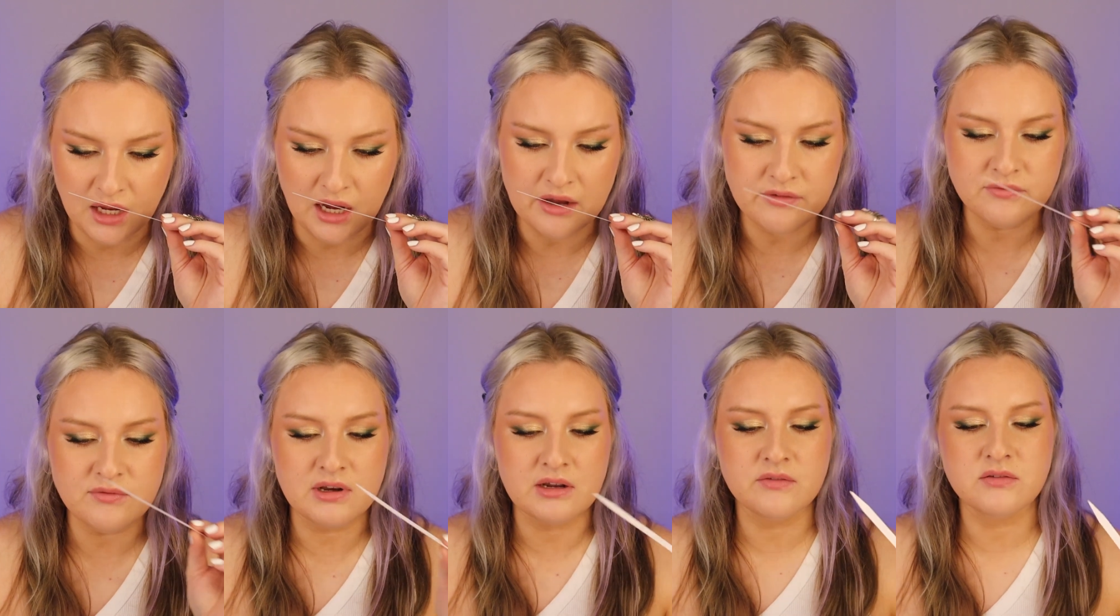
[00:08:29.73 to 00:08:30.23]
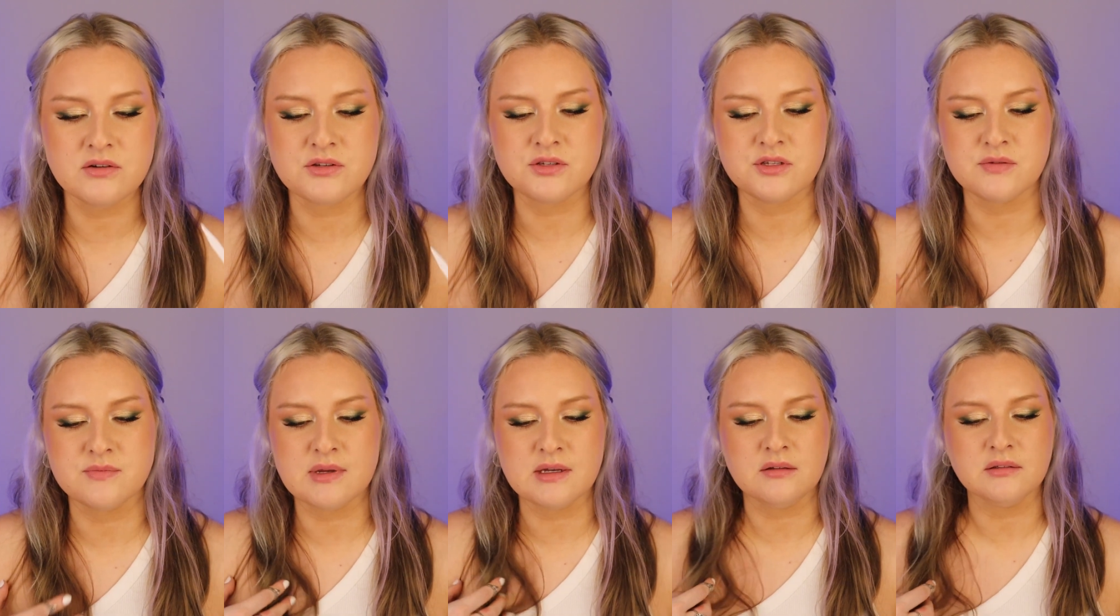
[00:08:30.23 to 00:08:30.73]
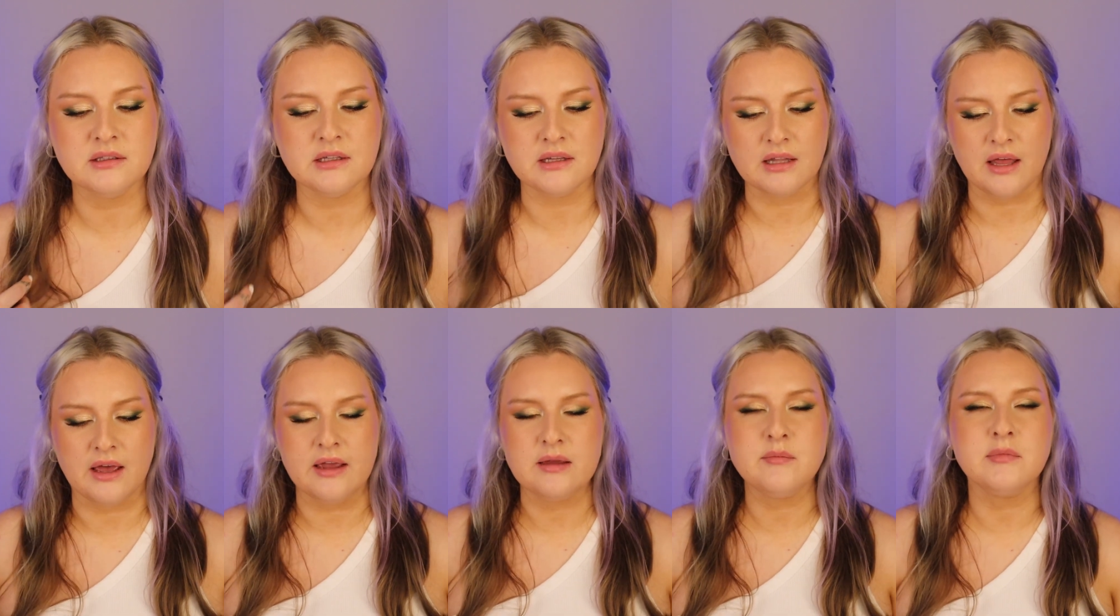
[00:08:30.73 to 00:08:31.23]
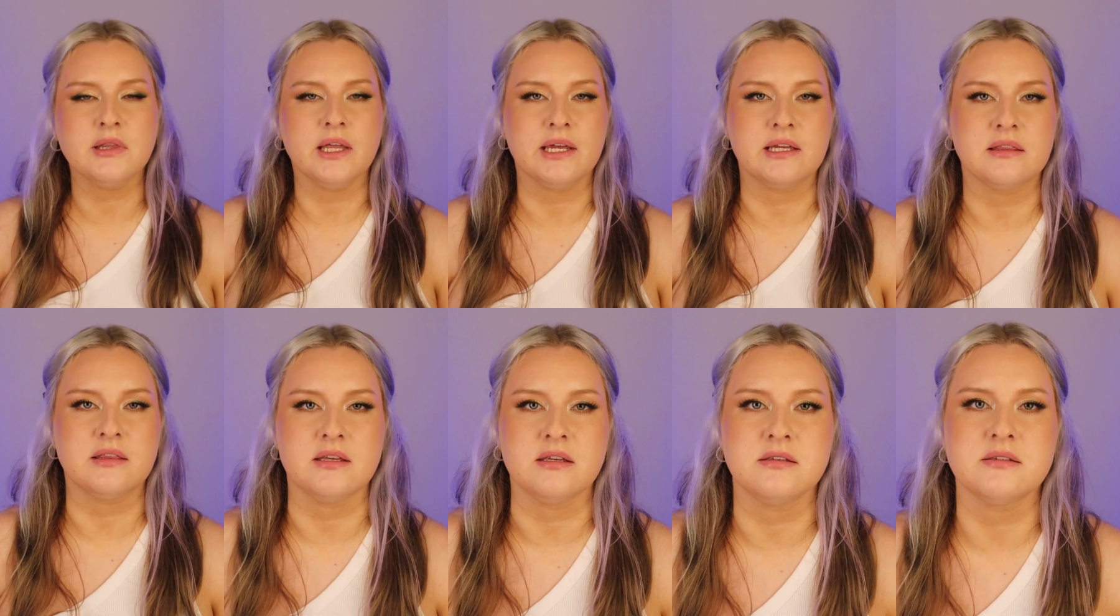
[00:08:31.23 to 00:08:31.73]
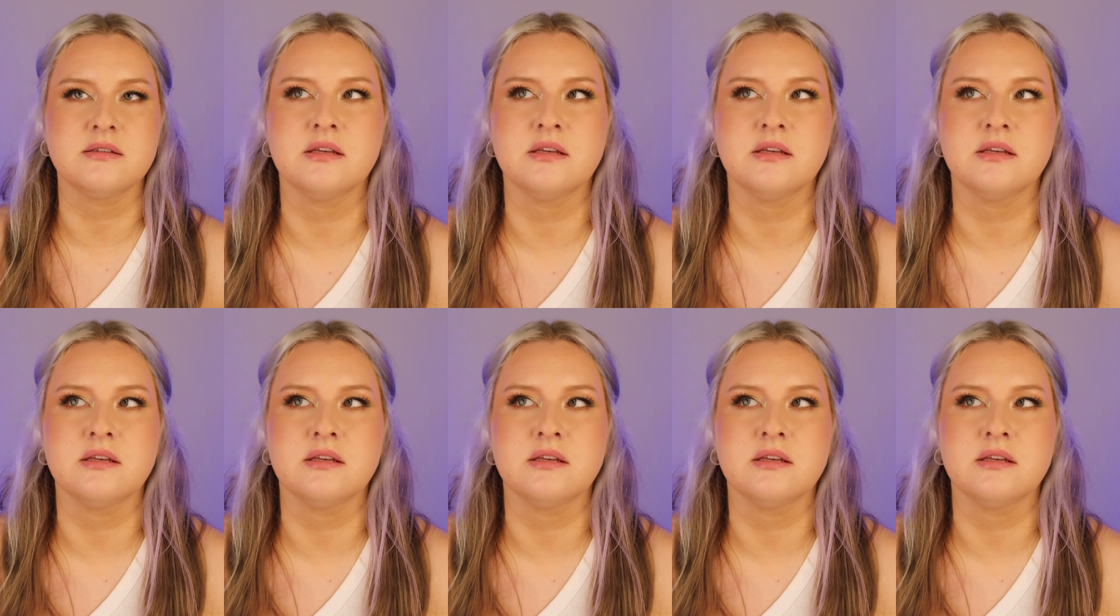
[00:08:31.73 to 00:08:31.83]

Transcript: I've never smelled lime like this.